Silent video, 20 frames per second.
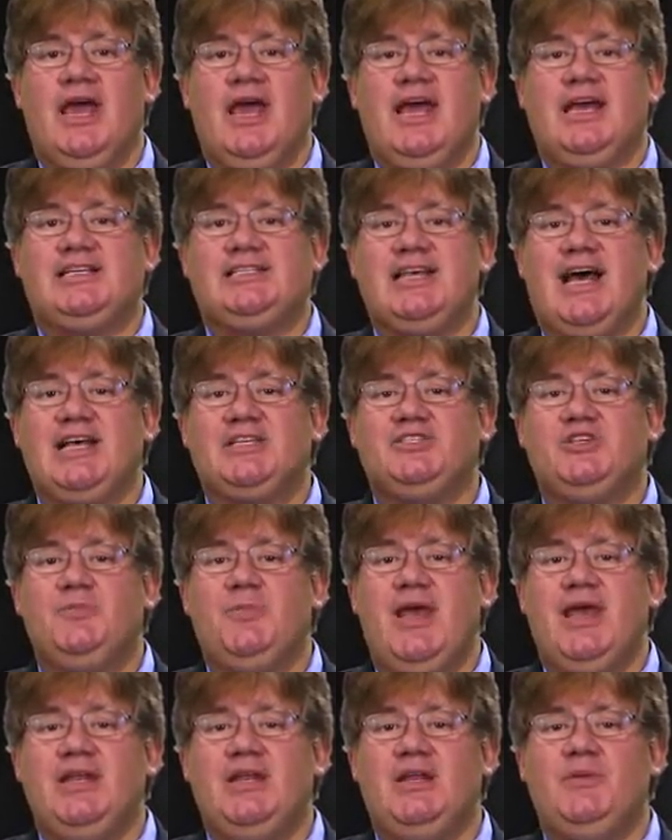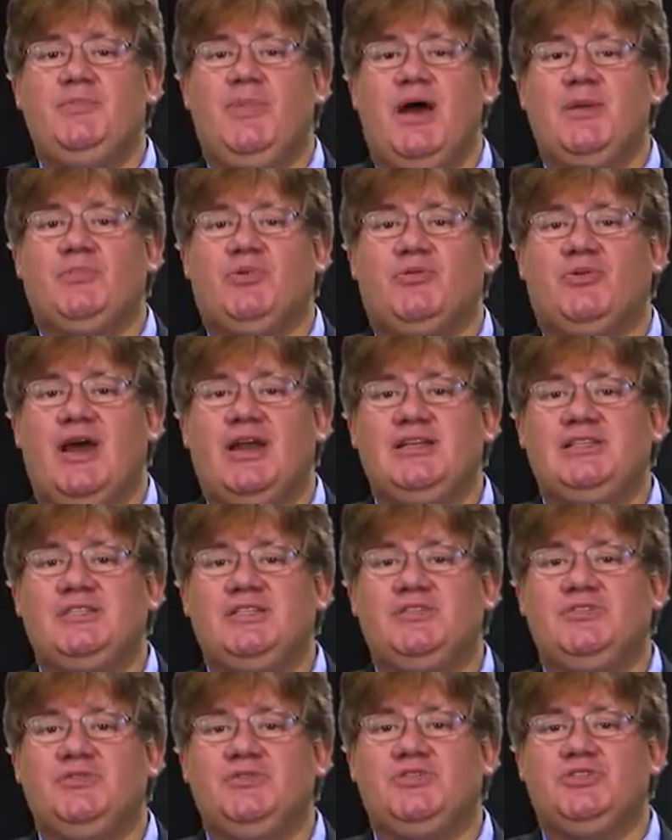Exacerbated by
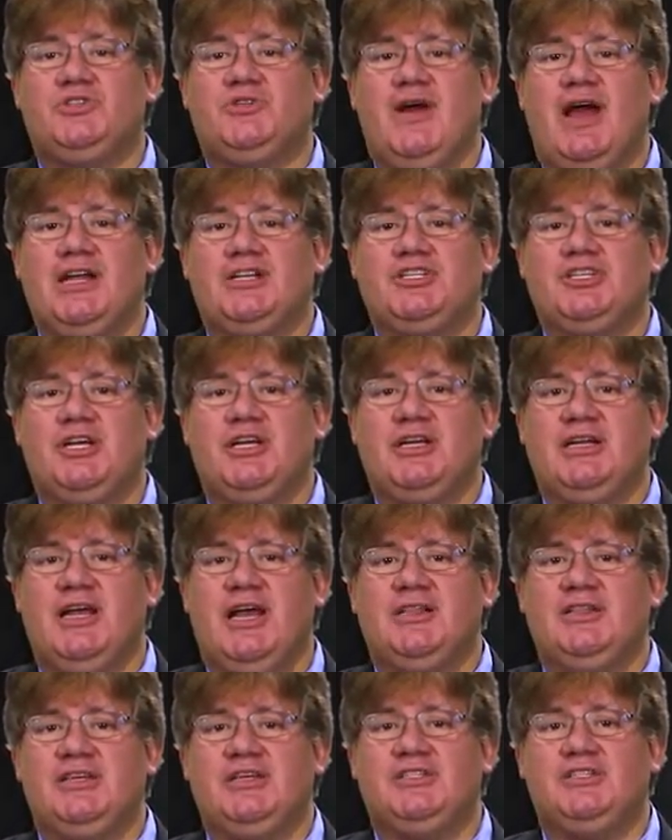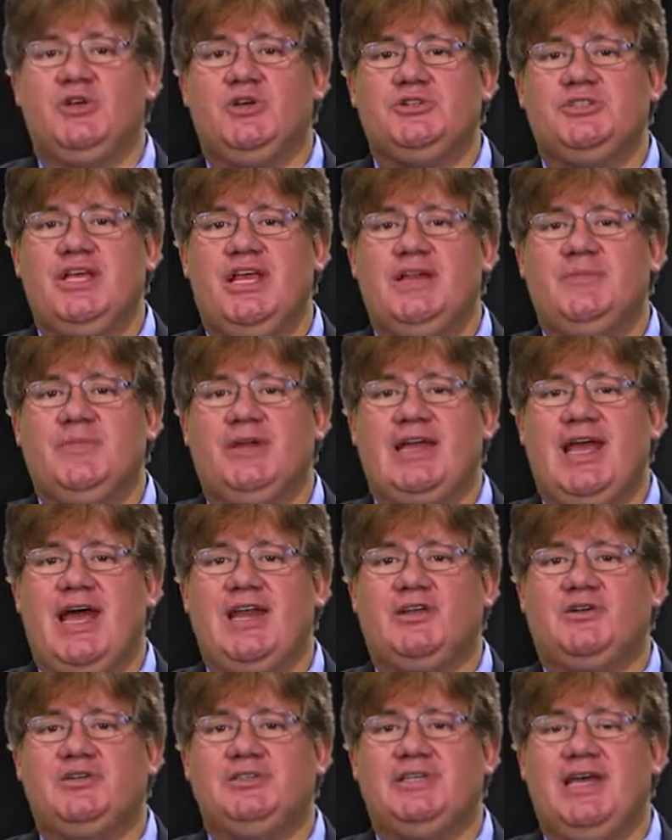pruritus-induced scratching and the associated
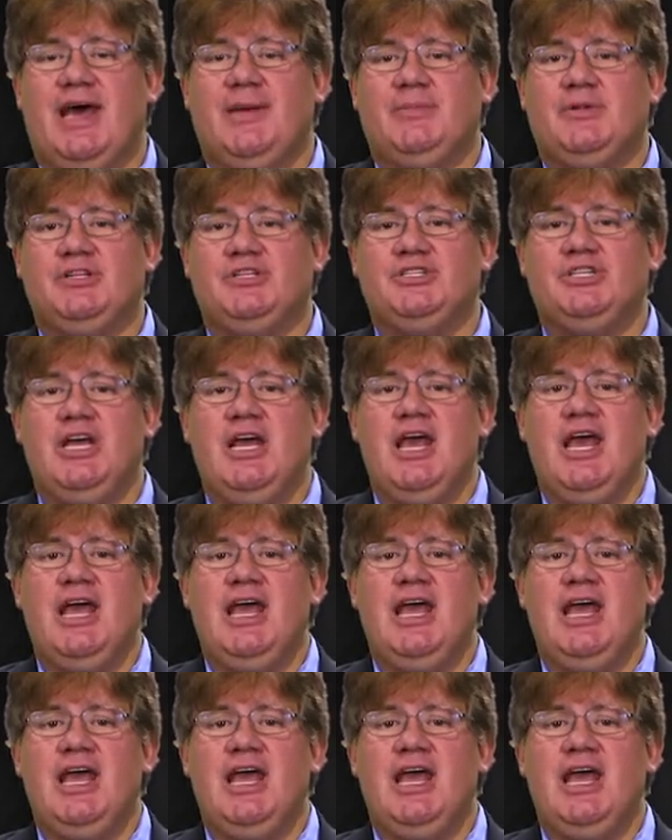mechanical damage,